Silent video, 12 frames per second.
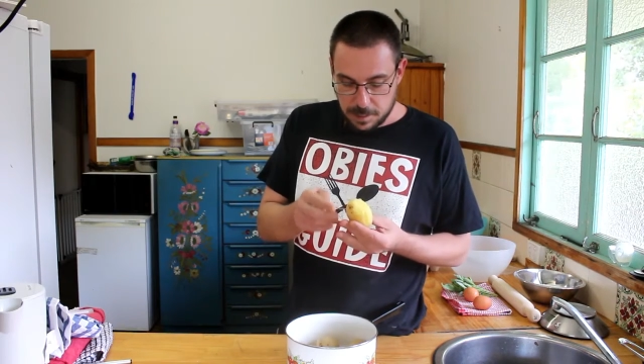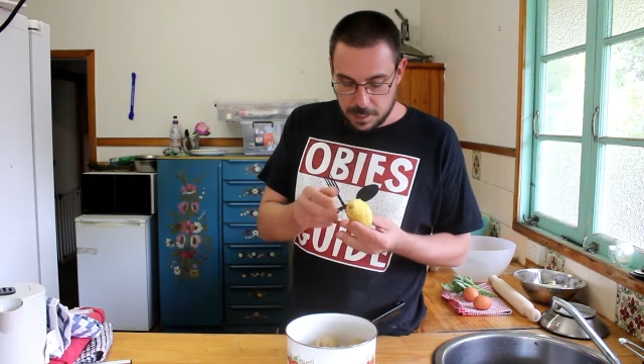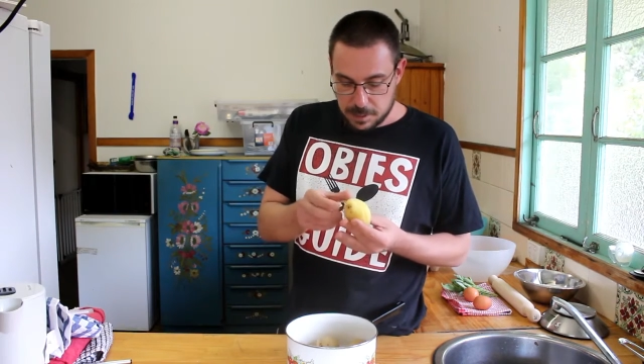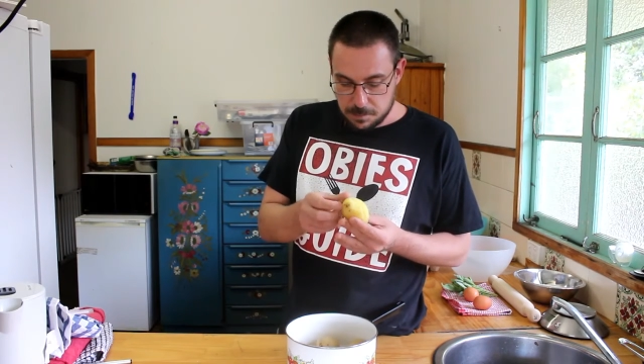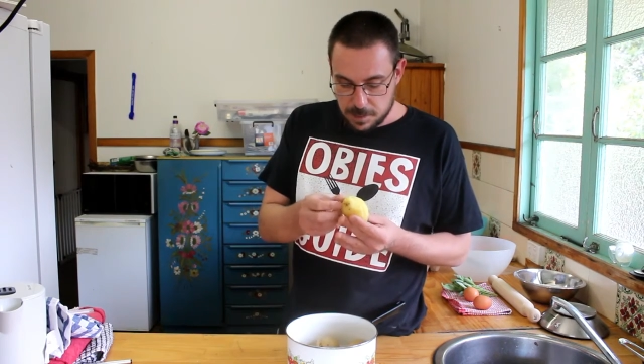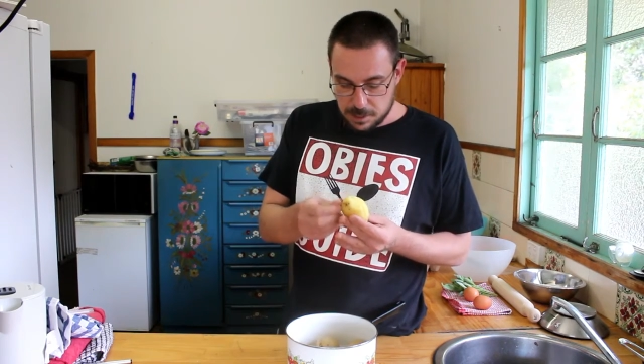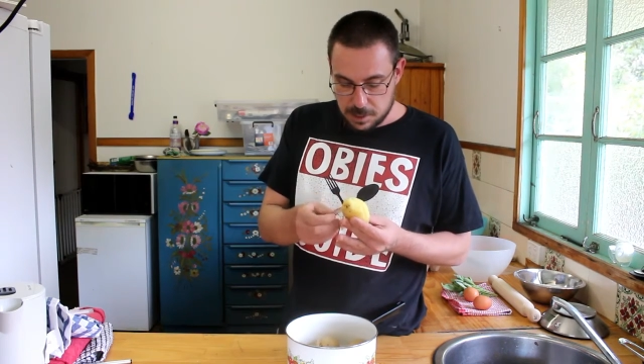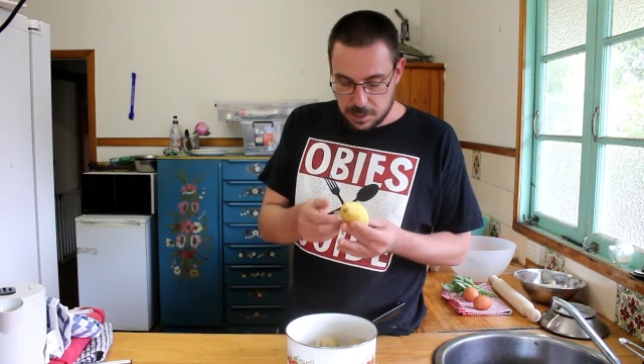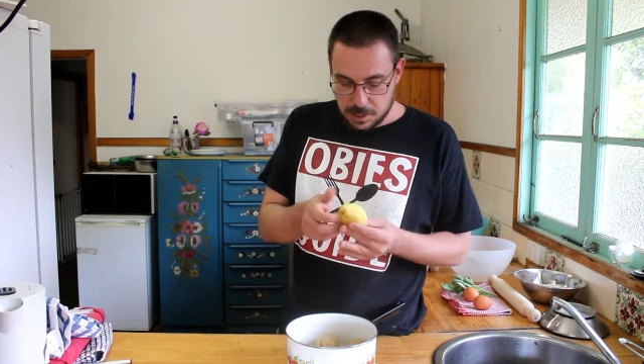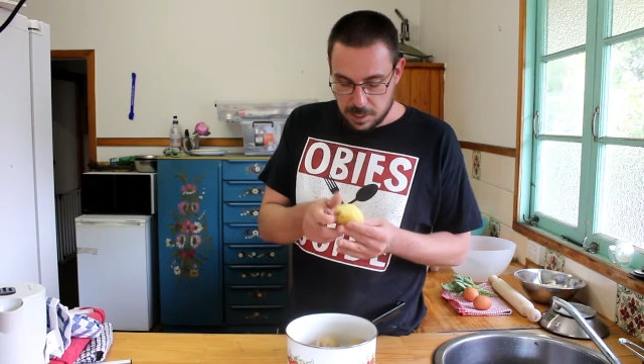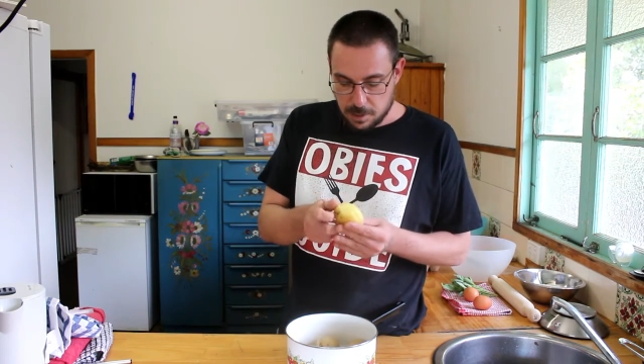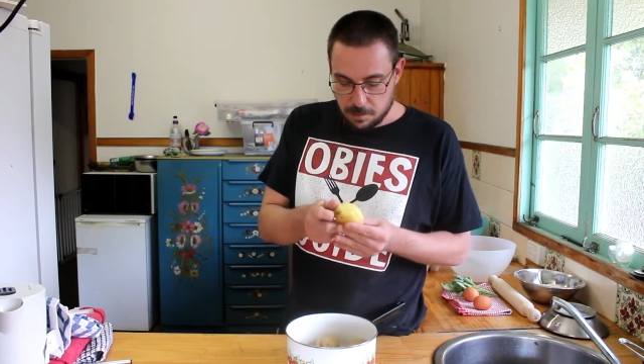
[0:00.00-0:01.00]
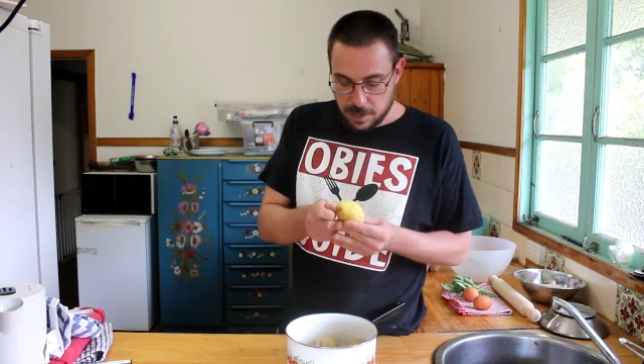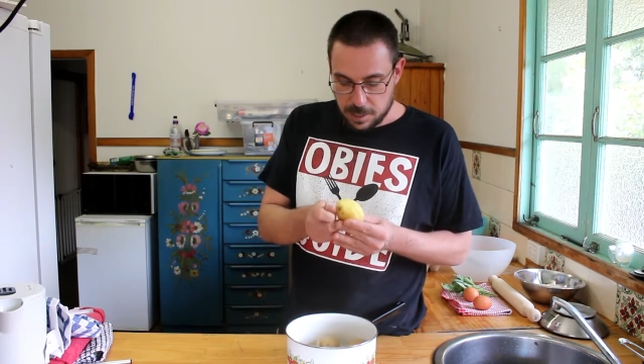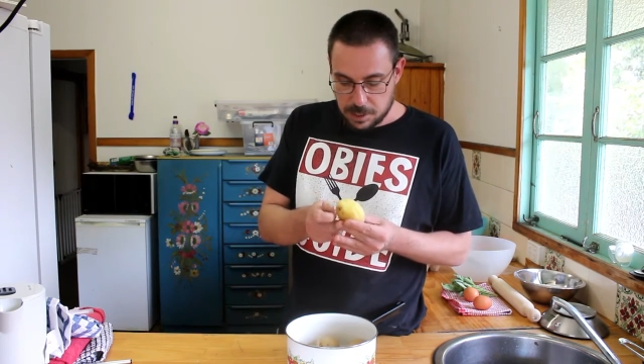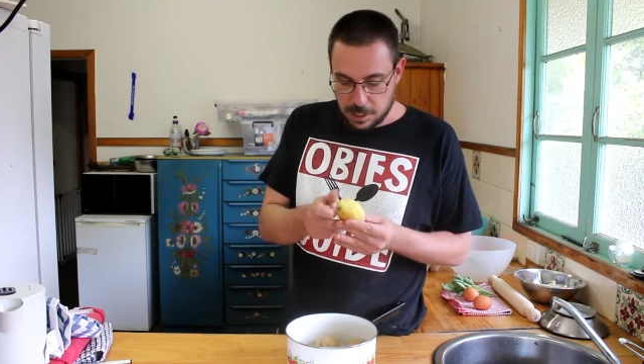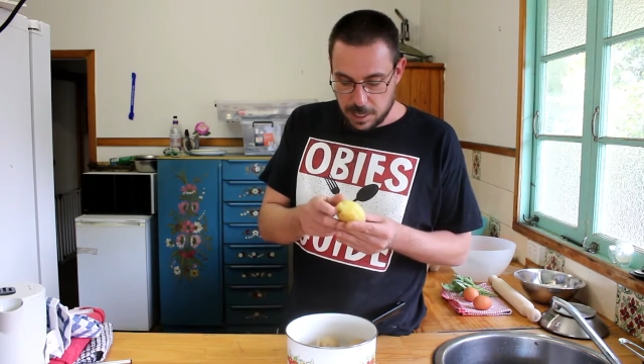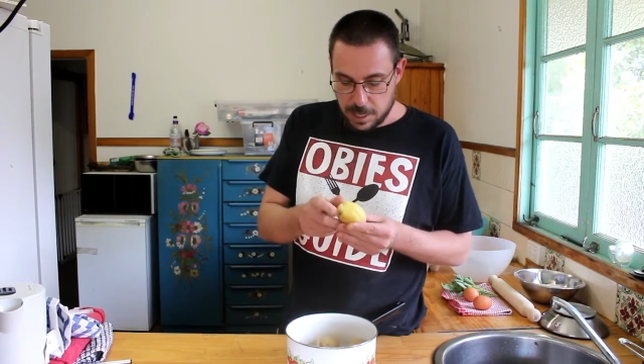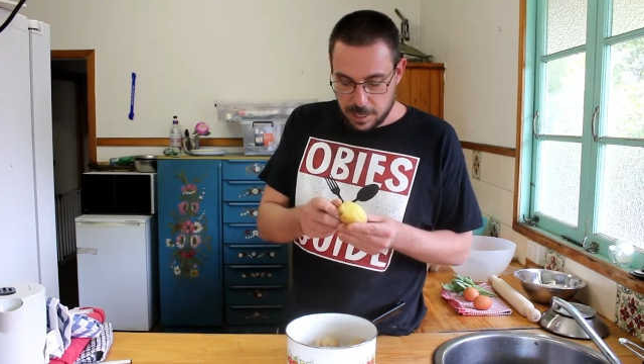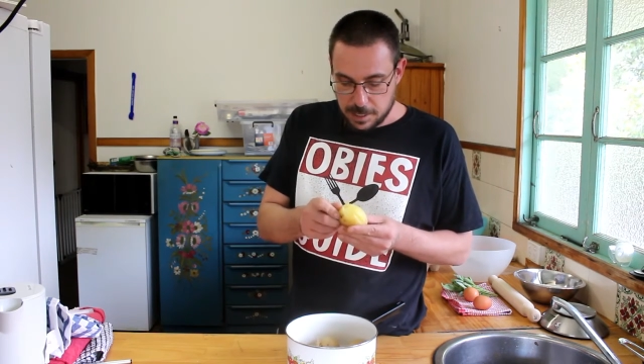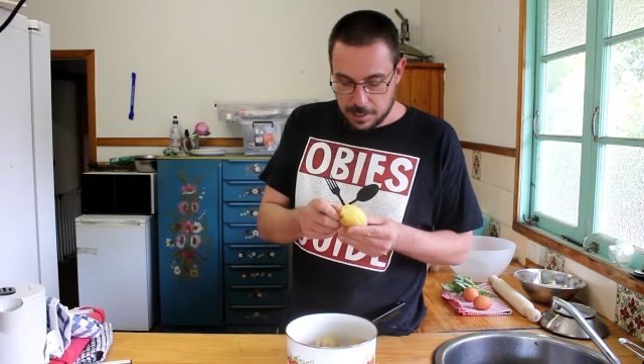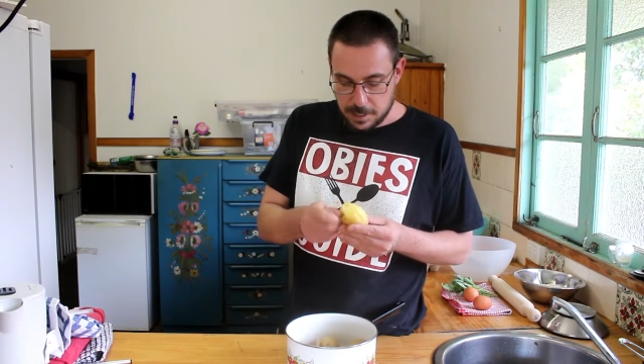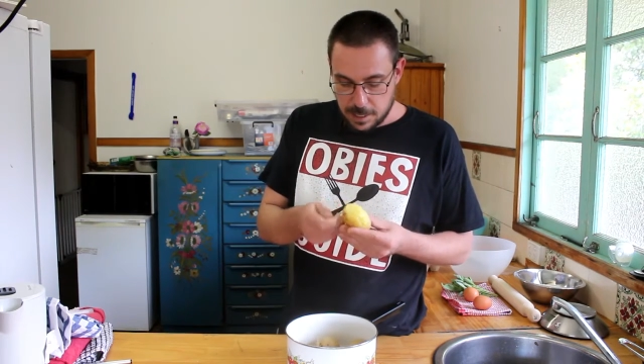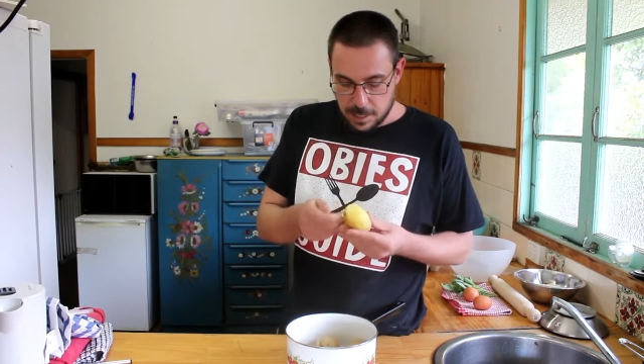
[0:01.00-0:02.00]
but get as much of the skin away as you can.